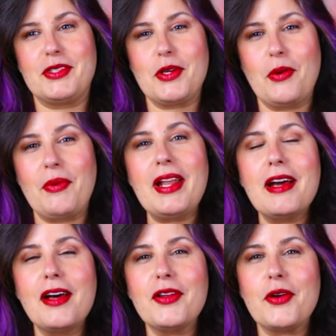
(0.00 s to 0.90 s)
So
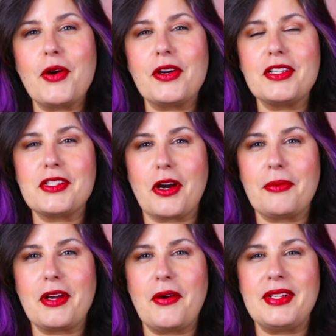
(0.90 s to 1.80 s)
what other horrors are
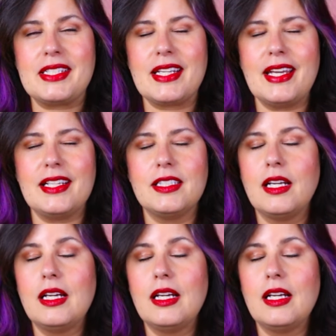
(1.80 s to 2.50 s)
we going to get?